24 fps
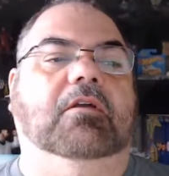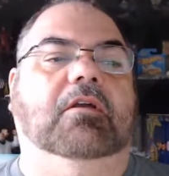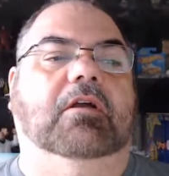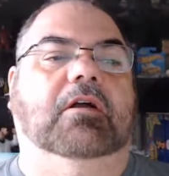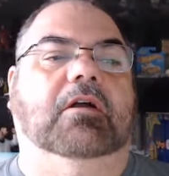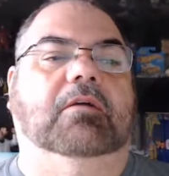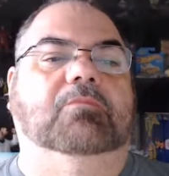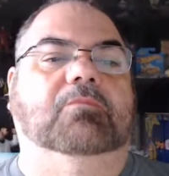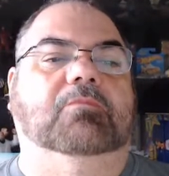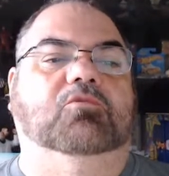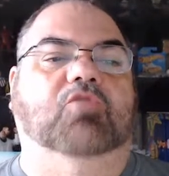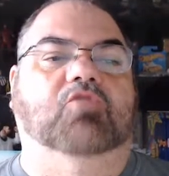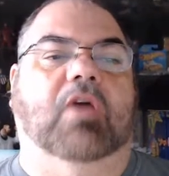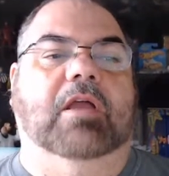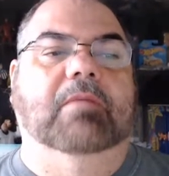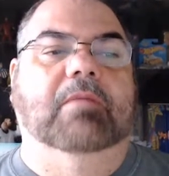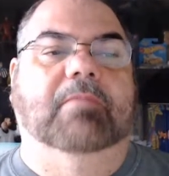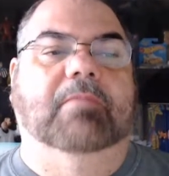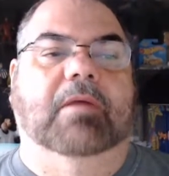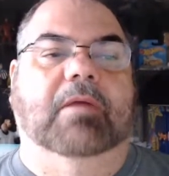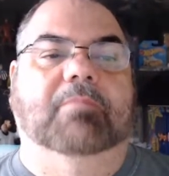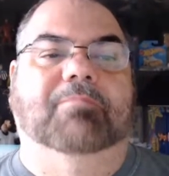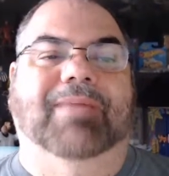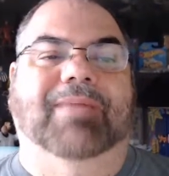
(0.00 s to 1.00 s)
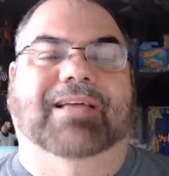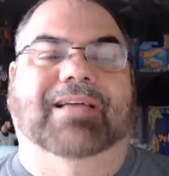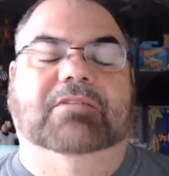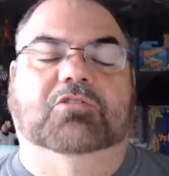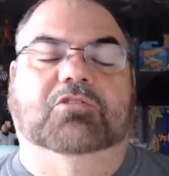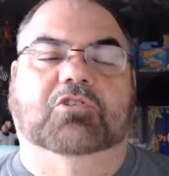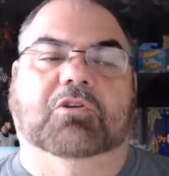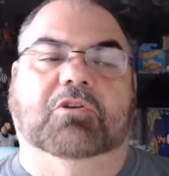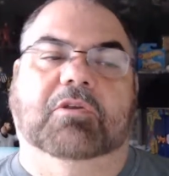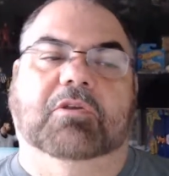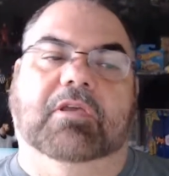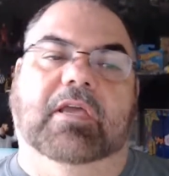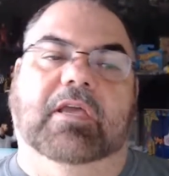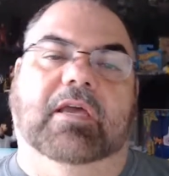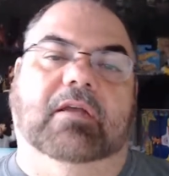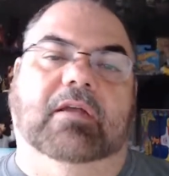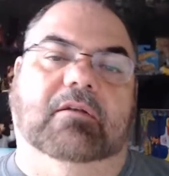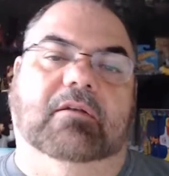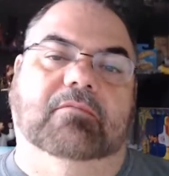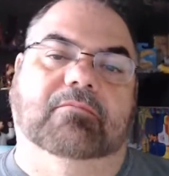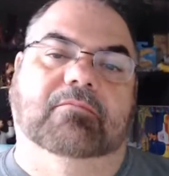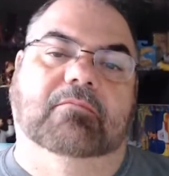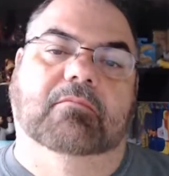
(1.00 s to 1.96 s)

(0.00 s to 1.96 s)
I'm trying my best to get